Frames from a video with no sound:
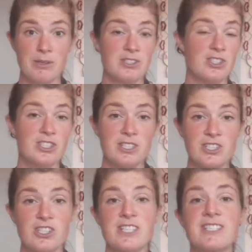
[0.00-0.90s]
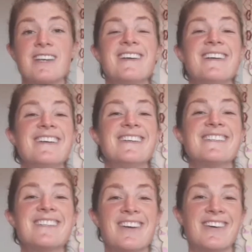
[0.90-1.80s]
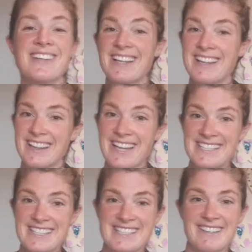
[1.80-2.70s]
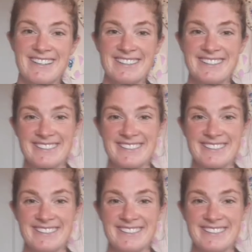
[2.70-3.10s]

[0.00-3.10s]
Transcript: It's just delicious. So let's get started.